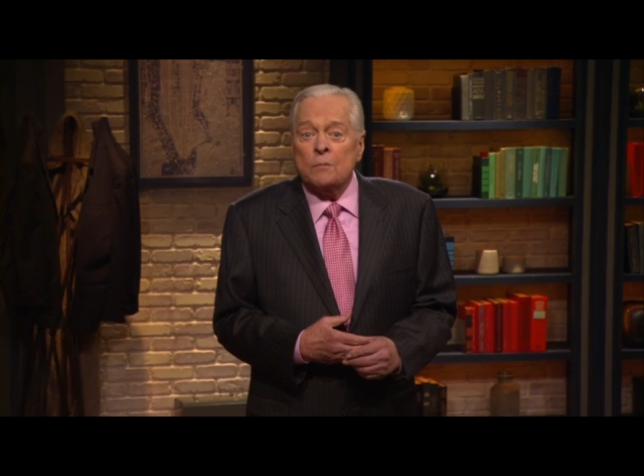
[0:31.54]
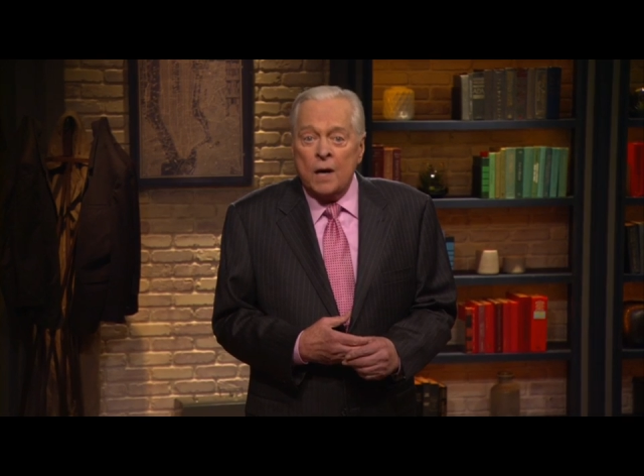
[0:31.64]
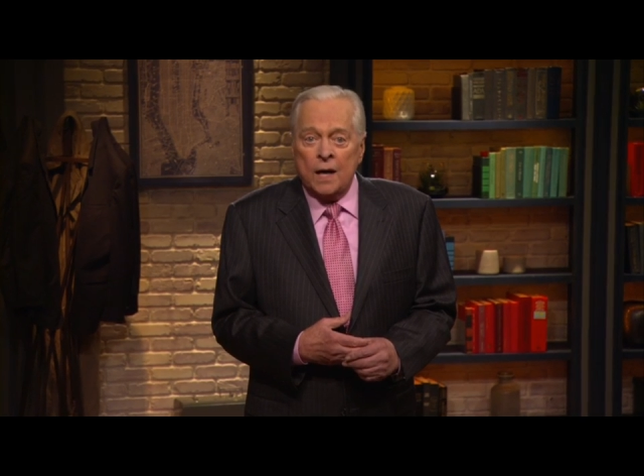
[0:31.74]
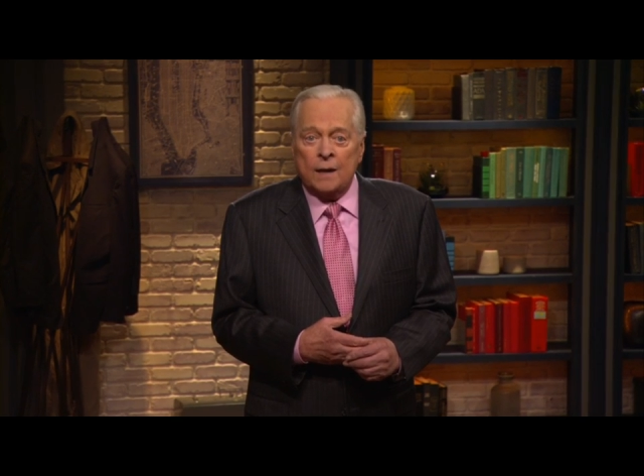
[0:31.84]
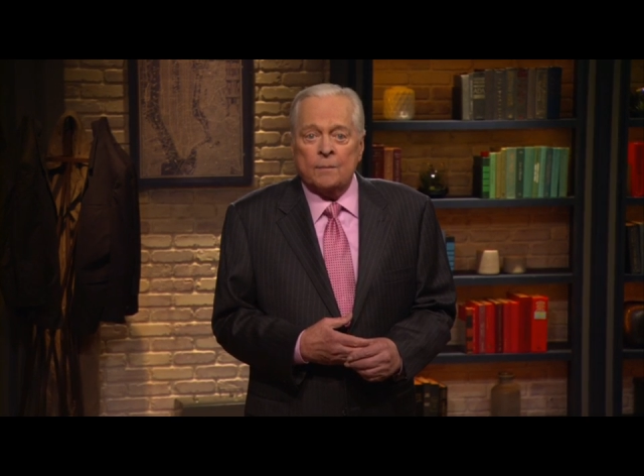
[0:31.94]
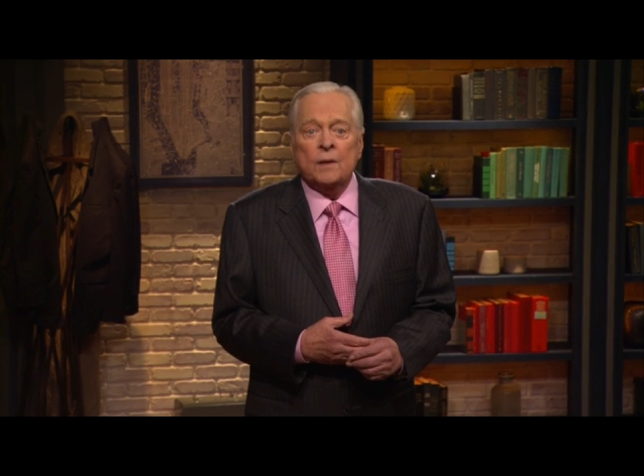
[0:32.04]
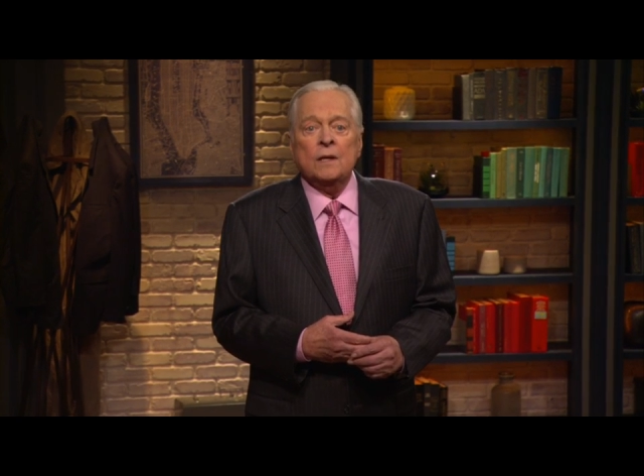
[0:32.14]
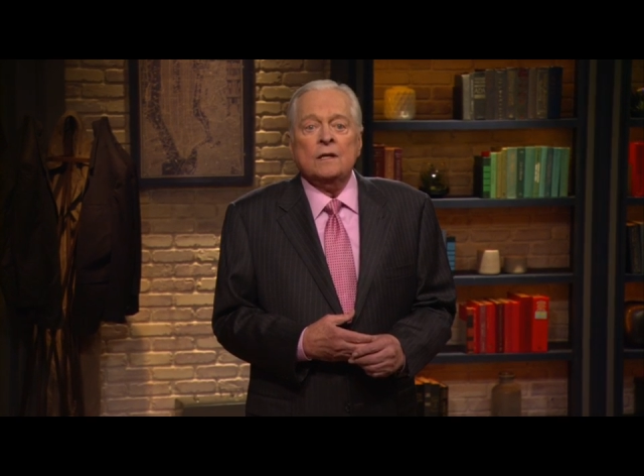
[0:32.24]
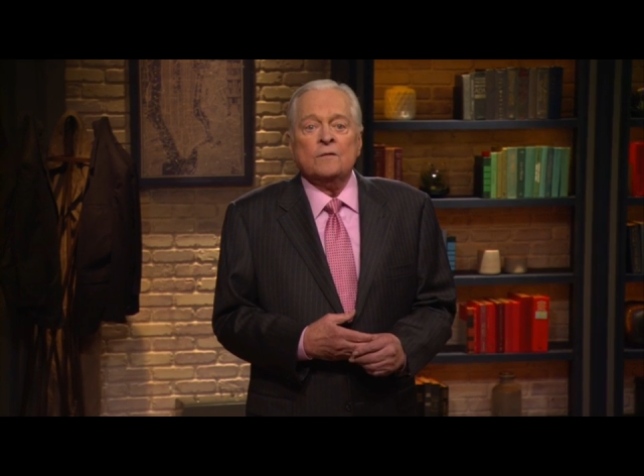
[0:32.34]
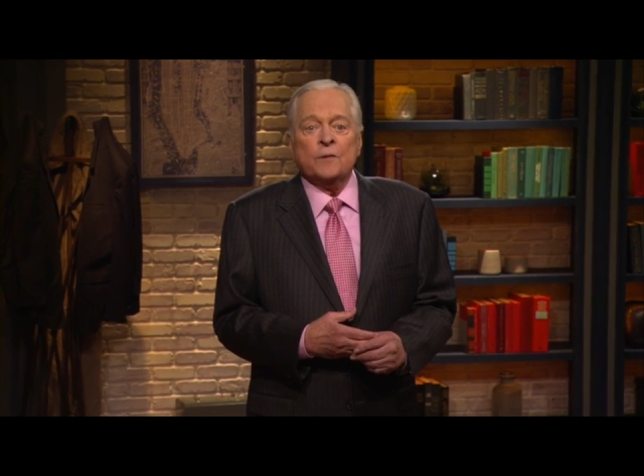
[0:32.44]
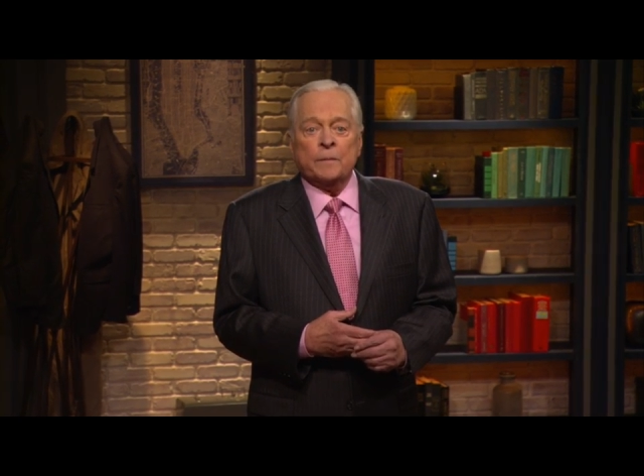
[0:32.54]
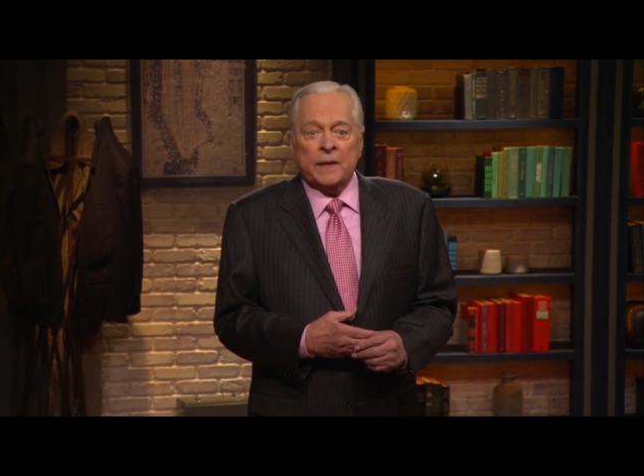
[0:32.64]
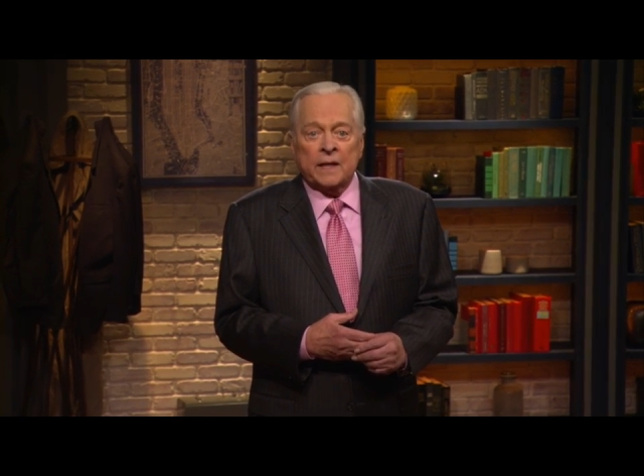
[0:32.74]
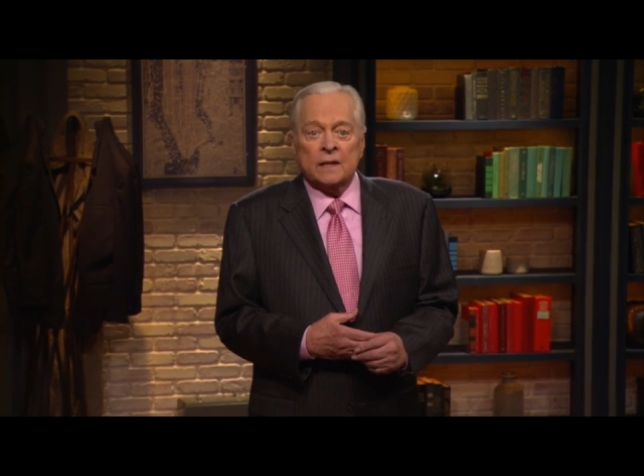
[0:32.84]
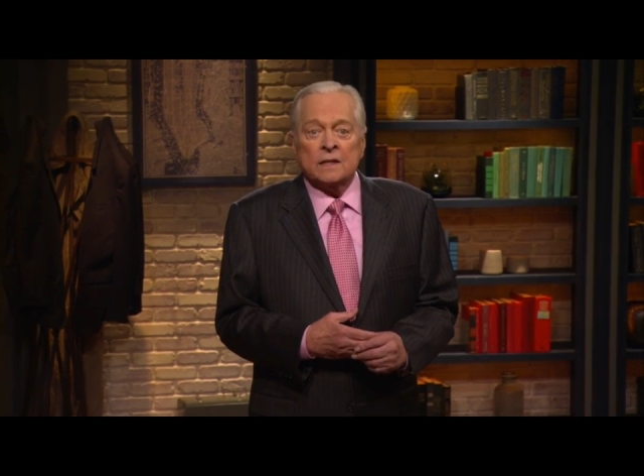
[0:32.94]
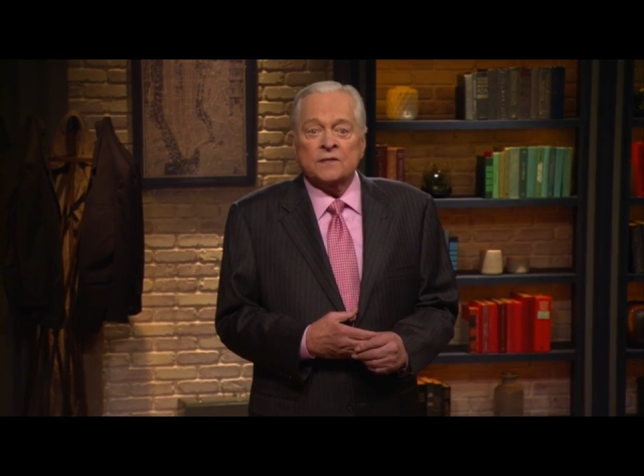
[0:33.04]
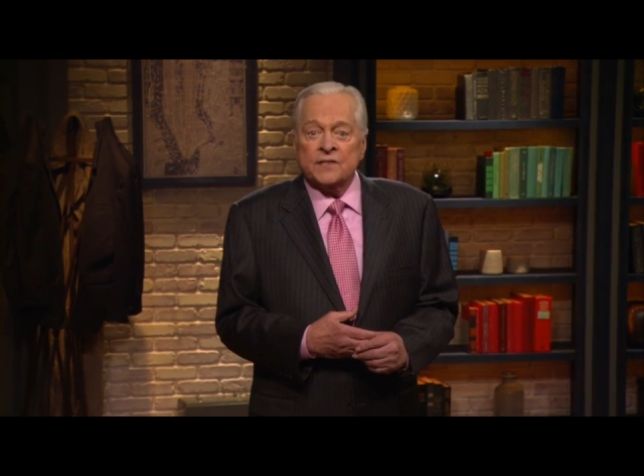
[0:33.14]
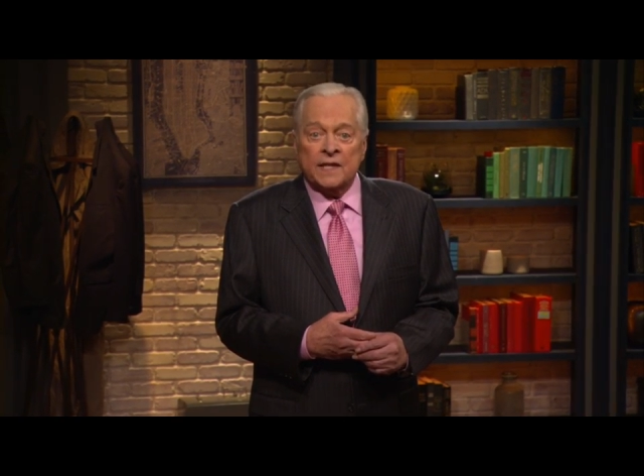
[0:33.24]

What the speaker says: Mob, from England's